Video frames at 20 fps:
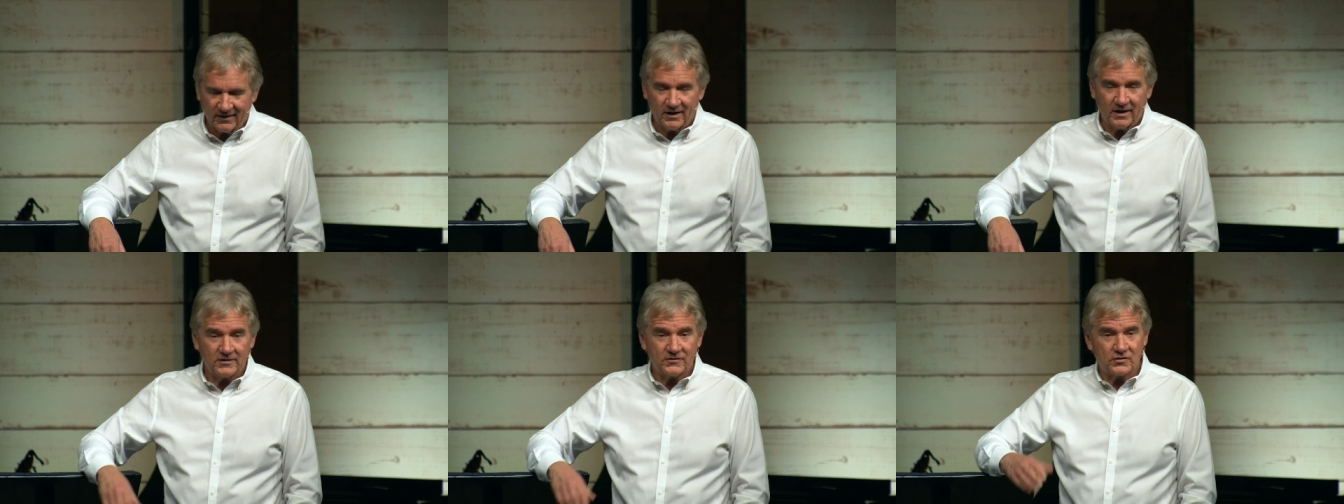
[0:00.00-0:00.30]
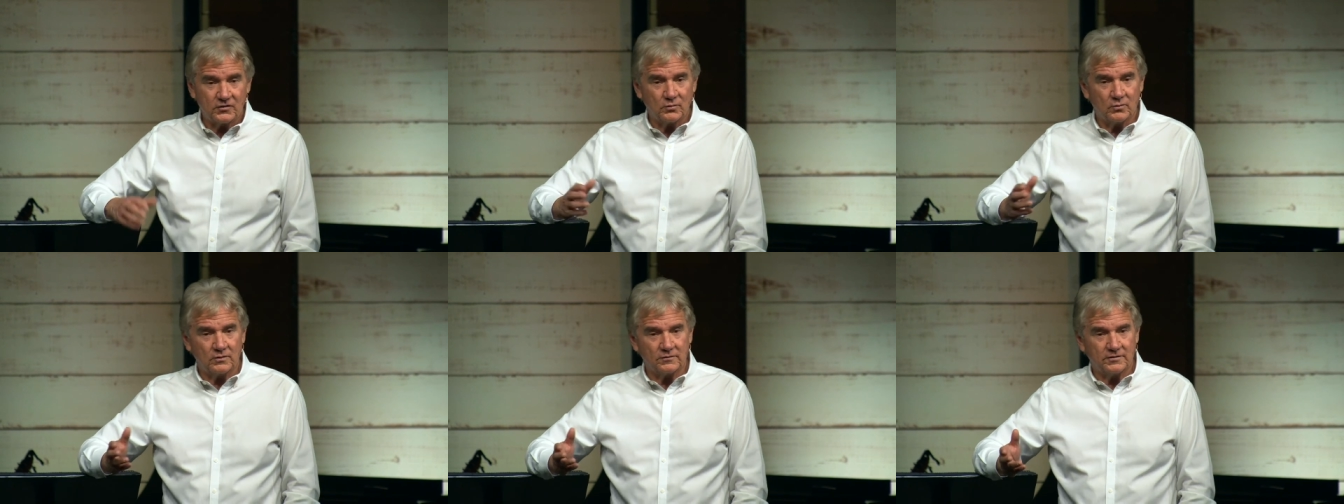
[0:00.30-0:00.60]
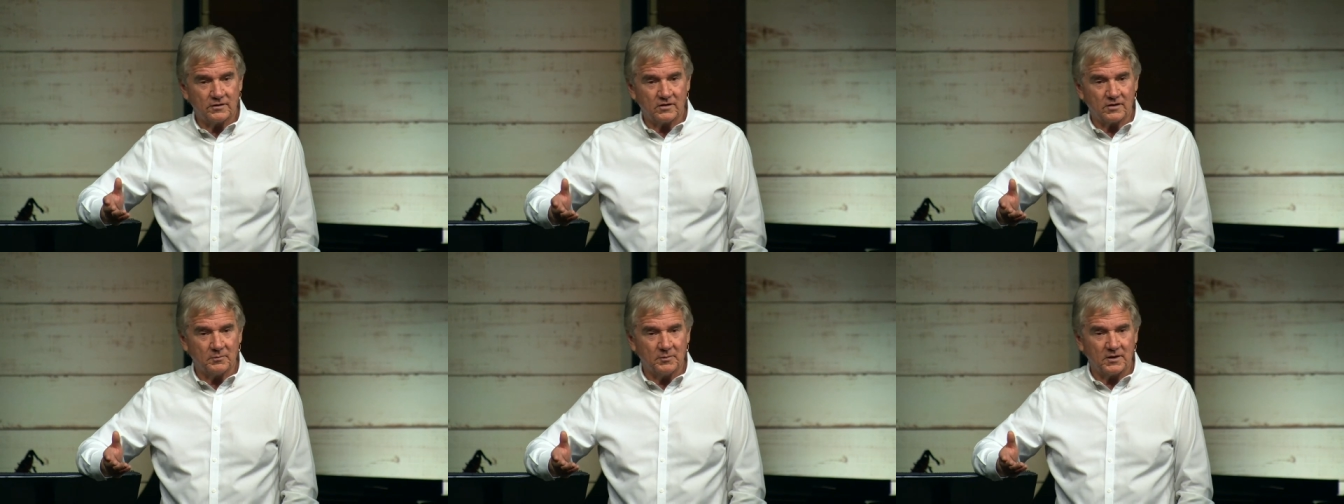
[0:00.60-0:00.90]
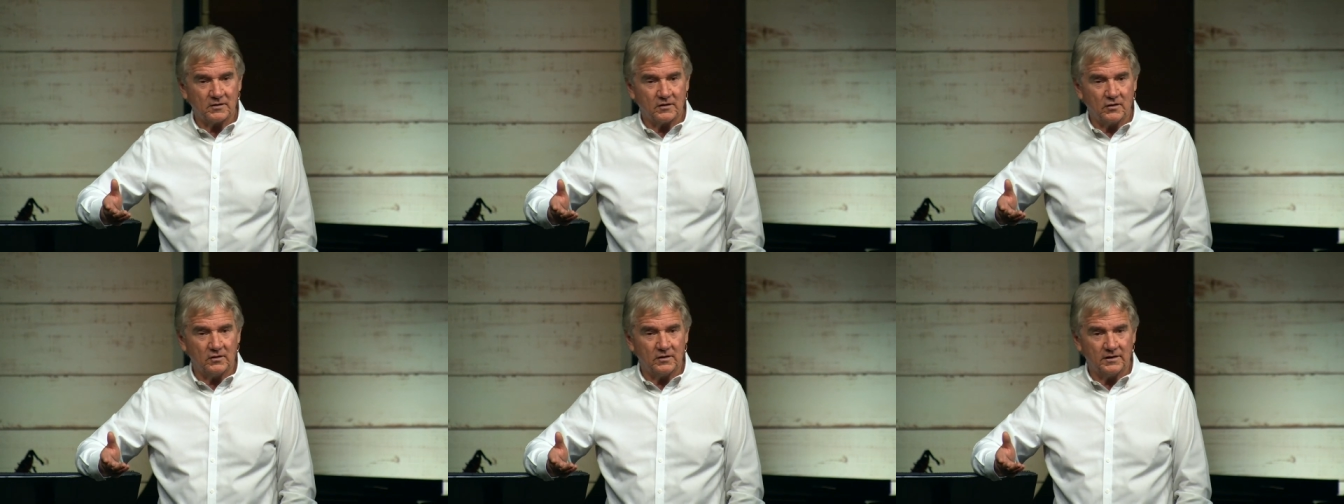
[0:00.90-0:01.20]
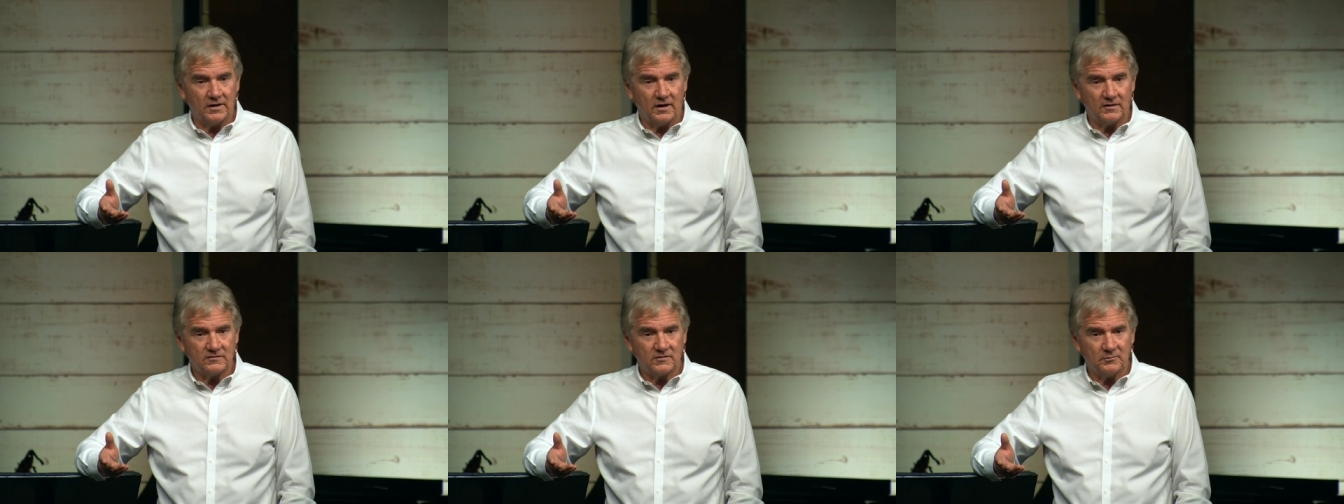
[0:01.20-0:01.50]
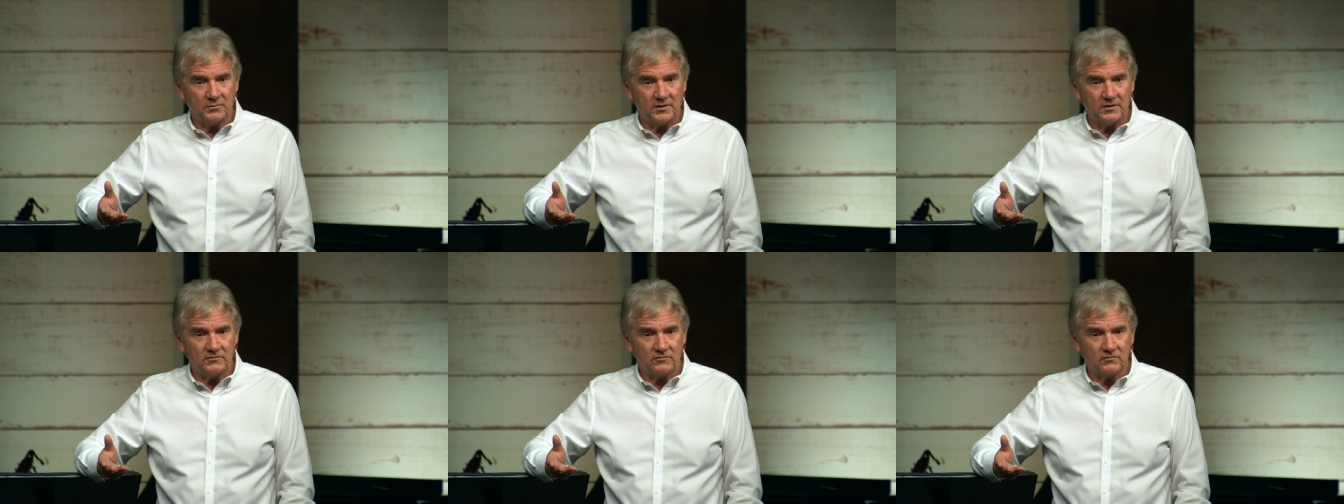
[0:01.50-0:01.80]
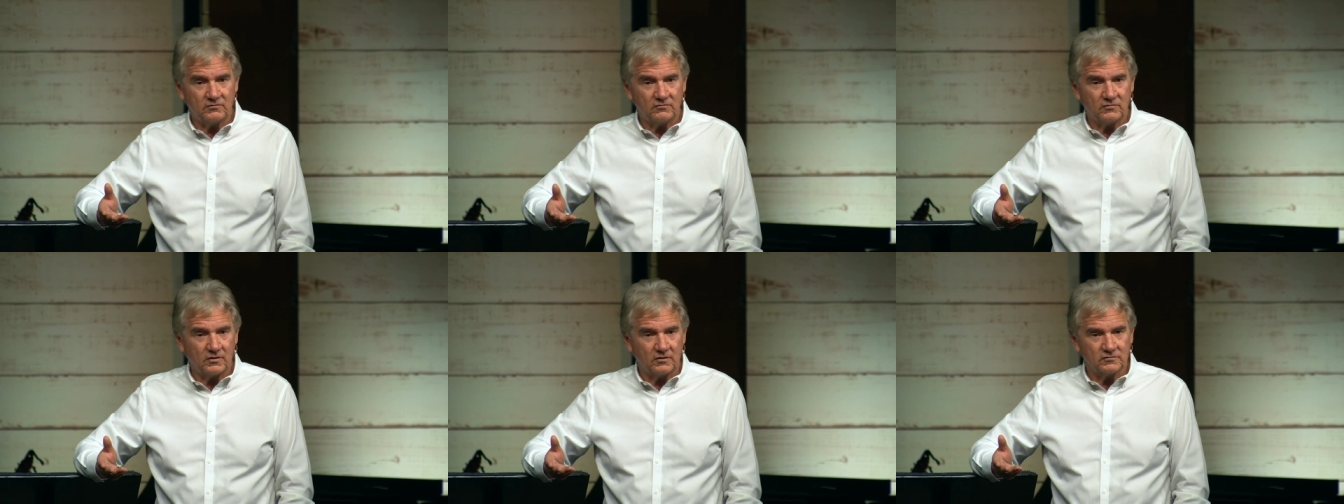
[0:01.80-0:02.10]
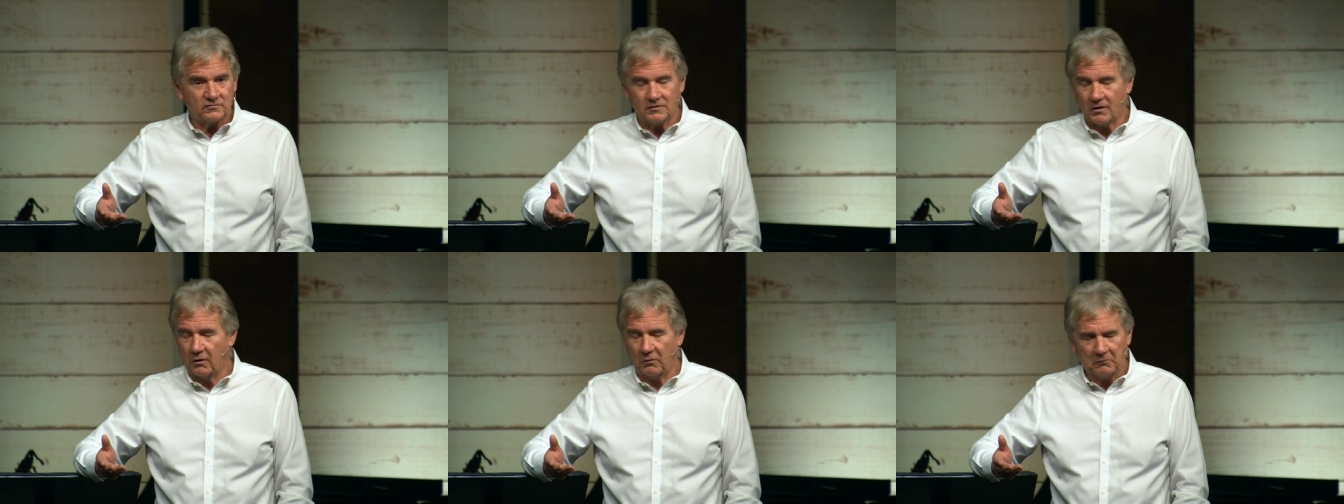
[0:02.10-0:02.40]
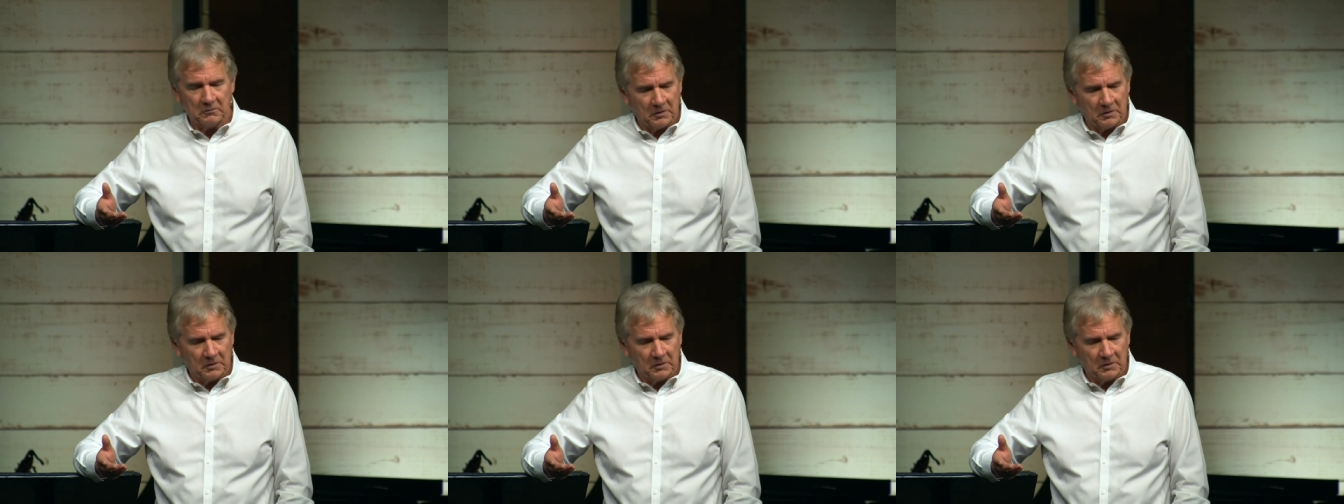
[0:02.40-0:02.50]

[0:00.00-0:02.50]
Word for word: I said, You want to talk about colonoscopies? She goes,